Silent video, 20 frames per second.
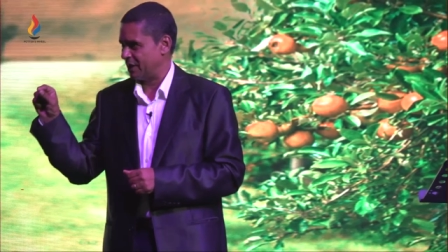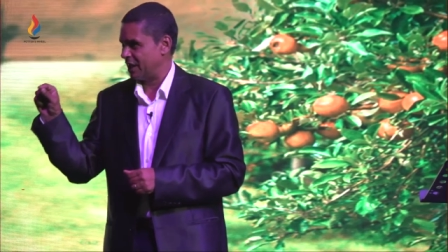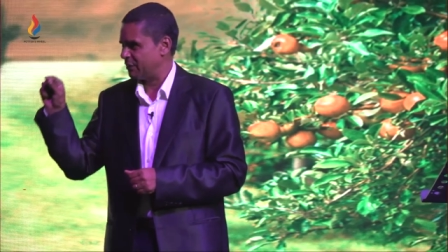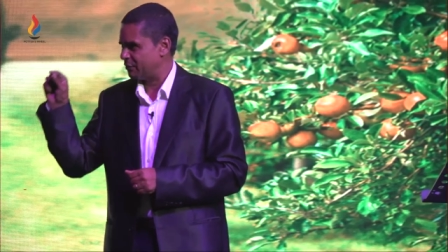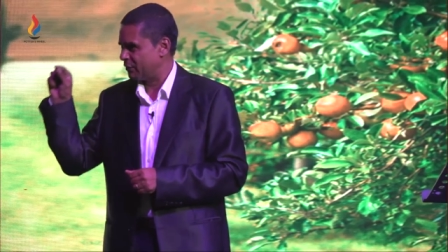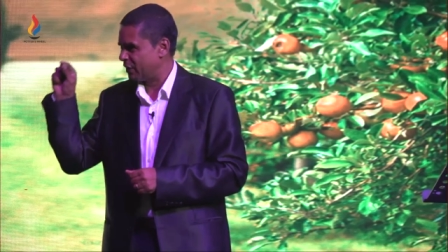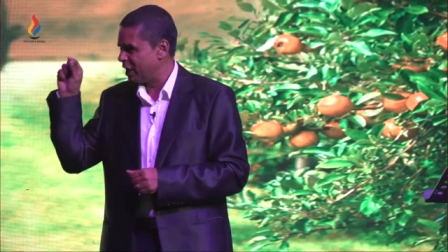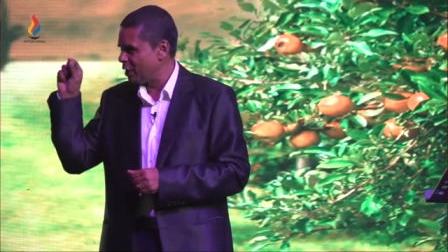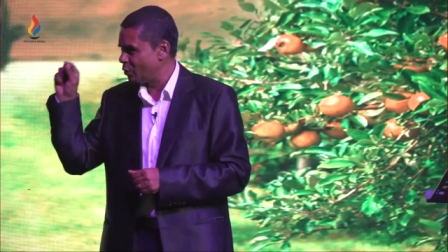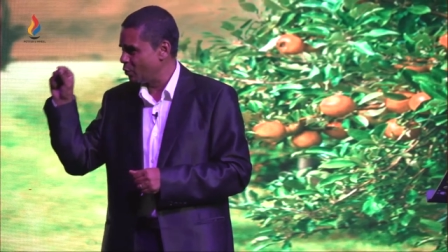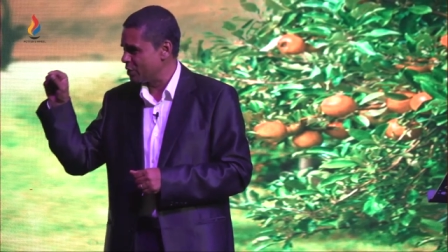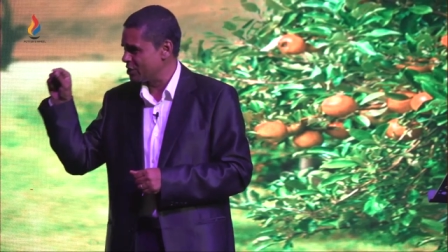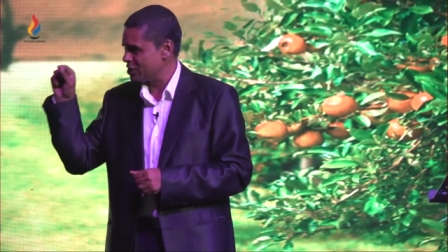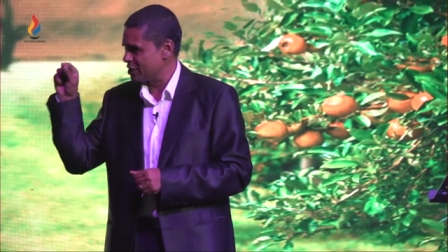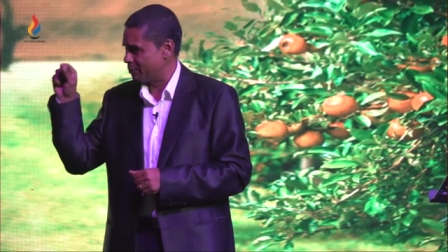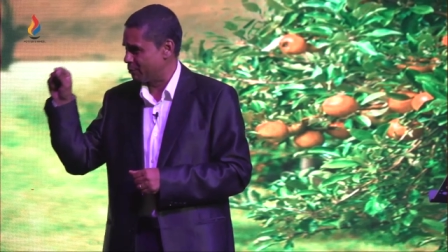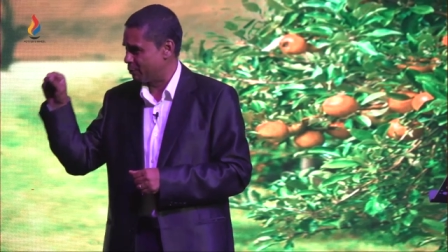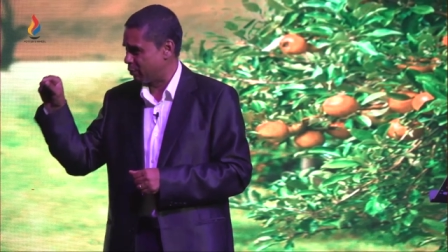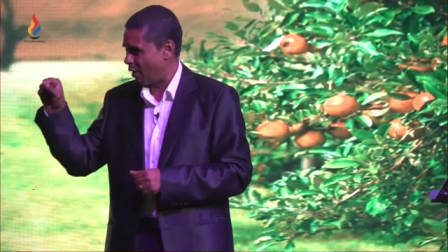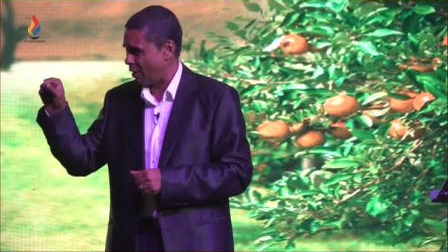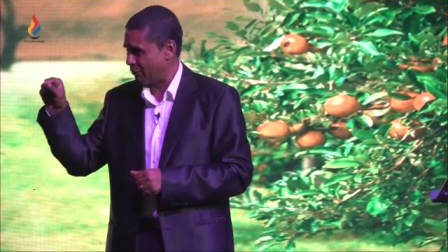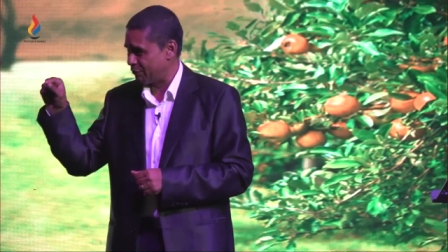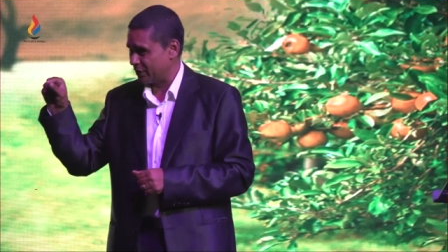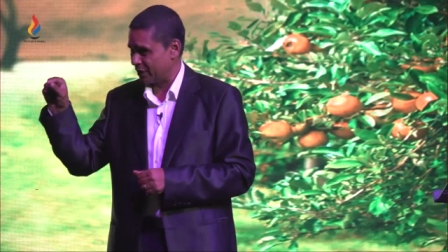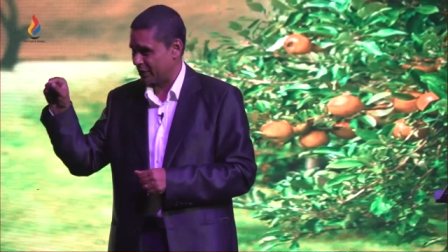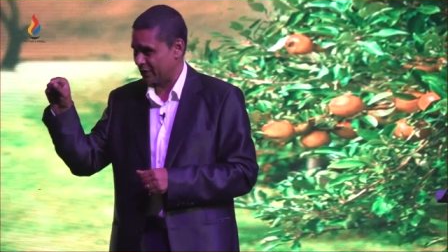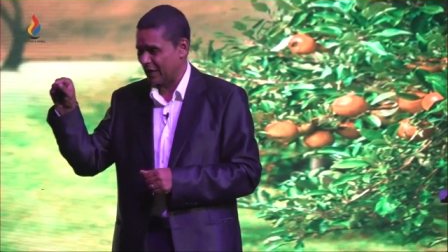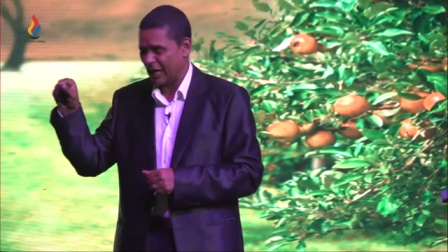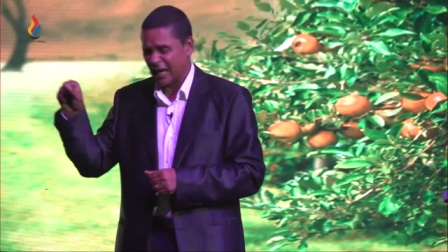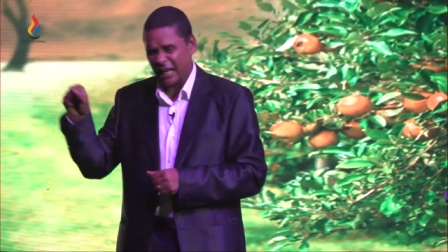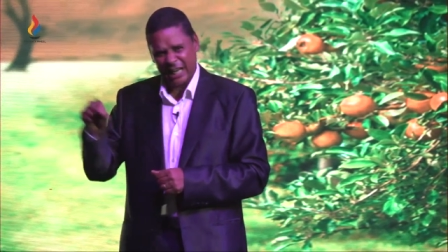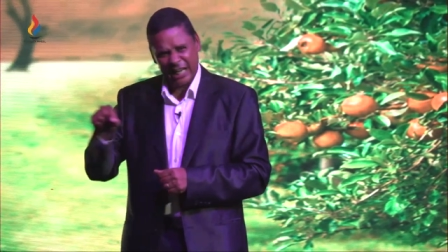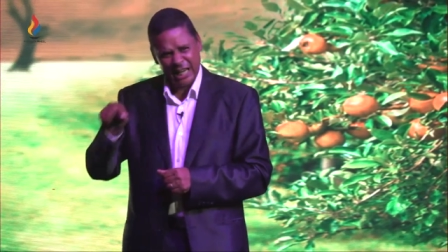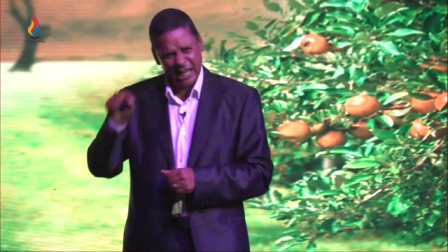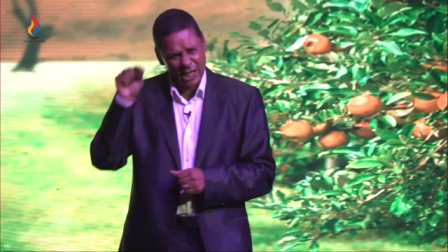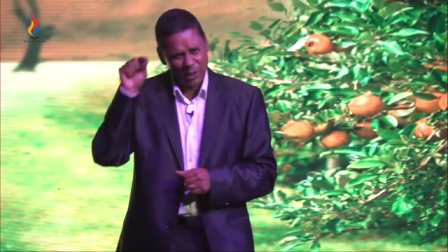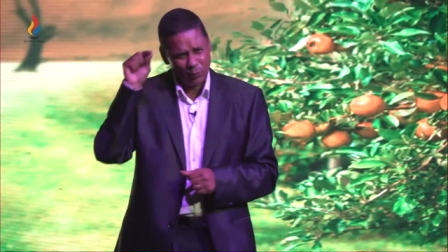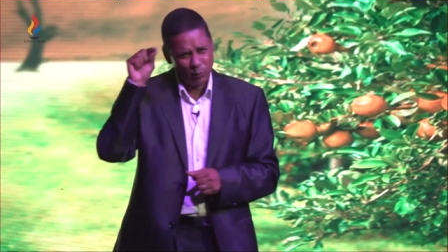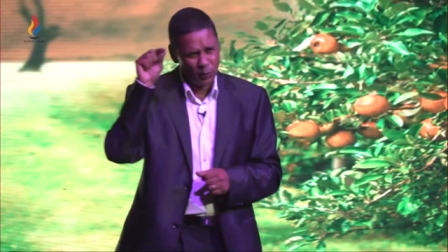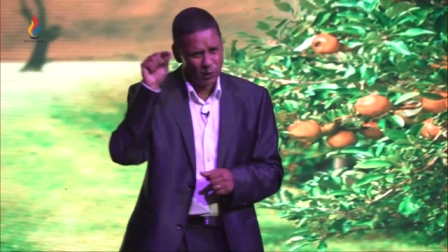If he was a prophet,
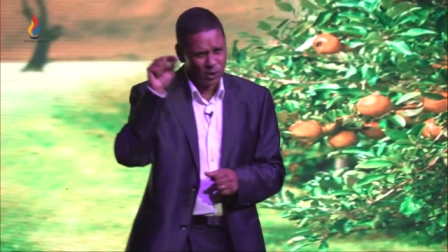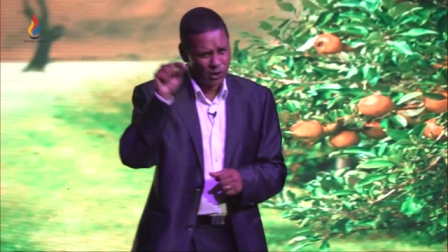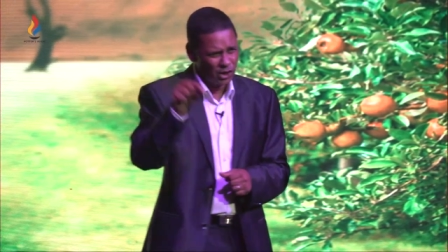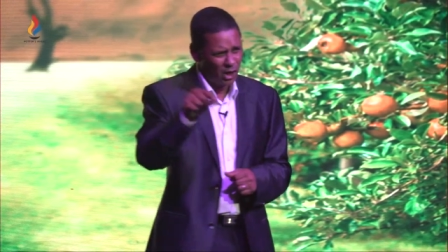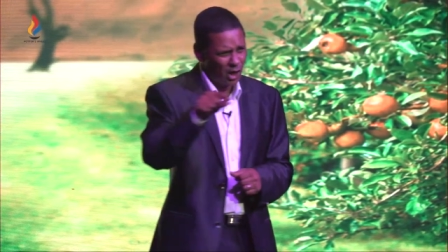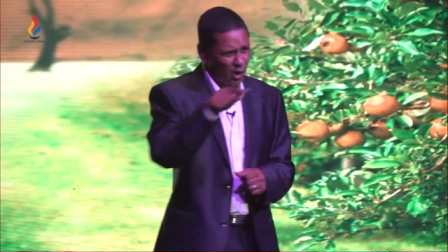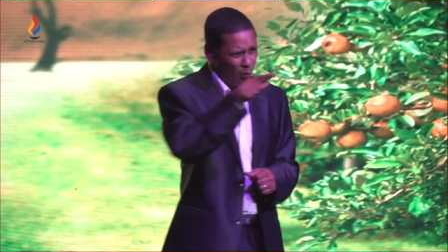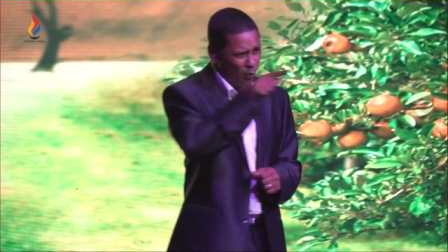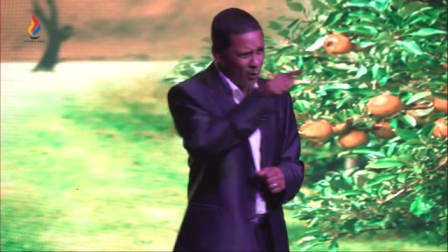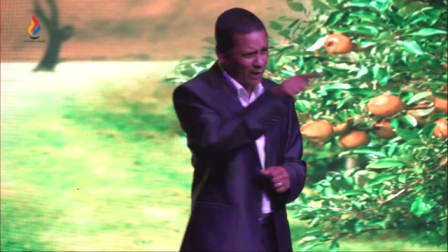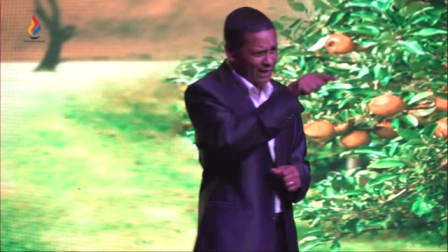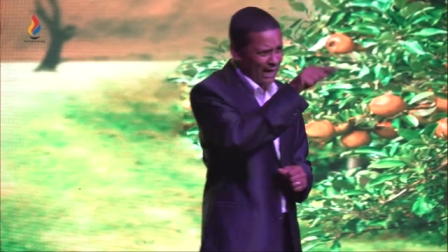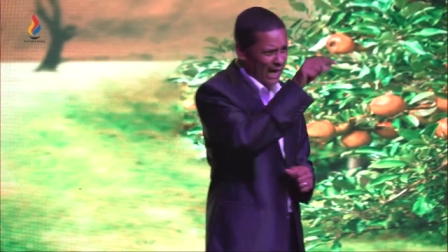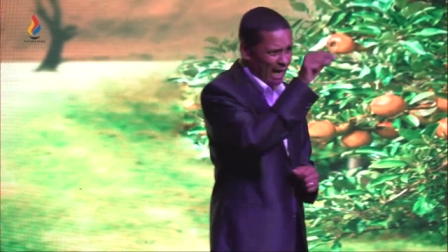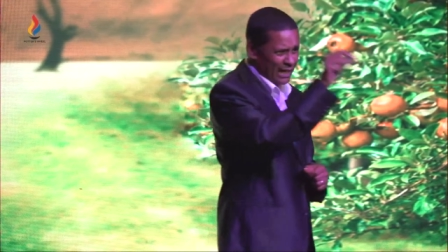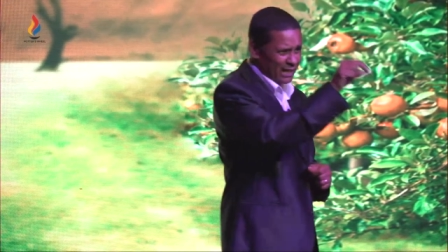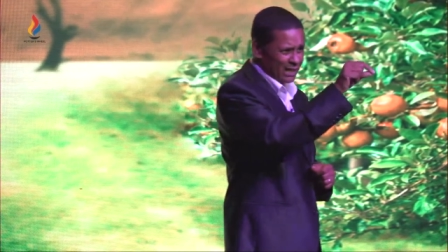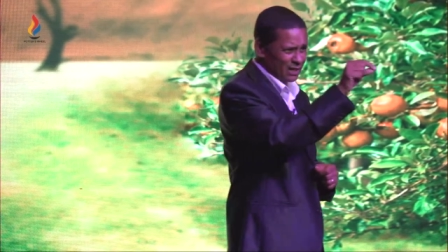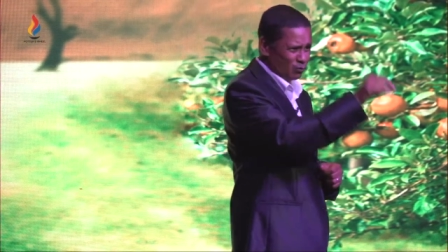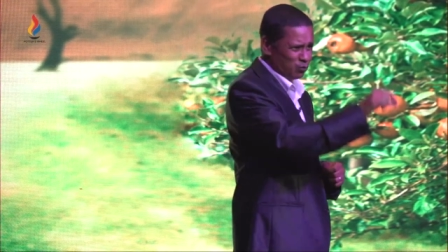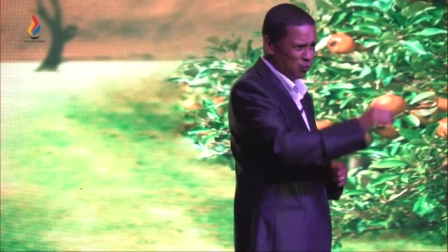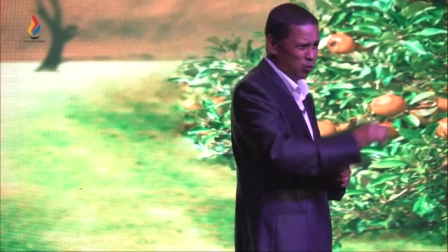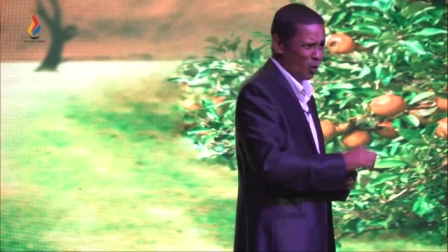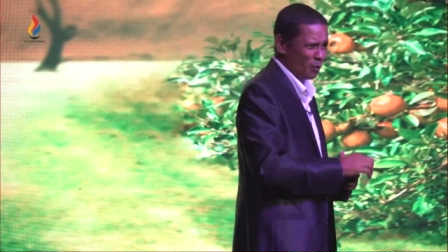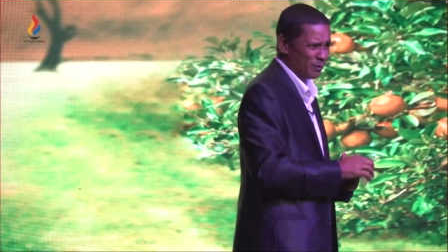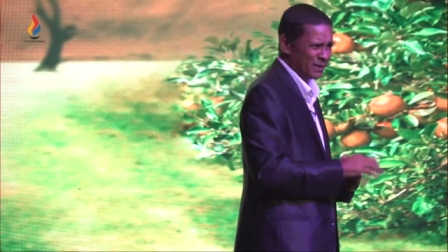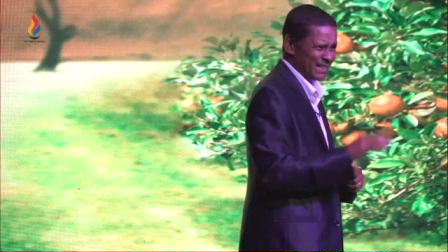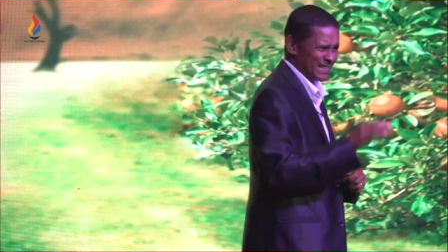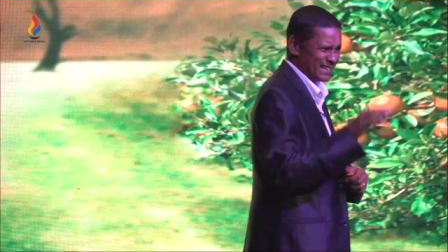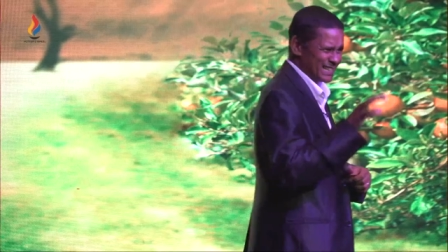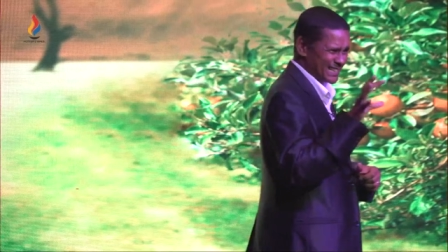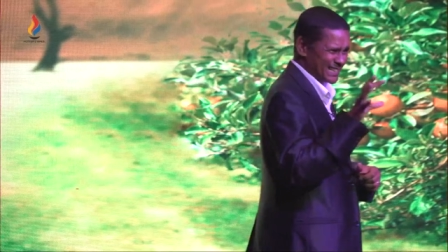he would know what kind of woman is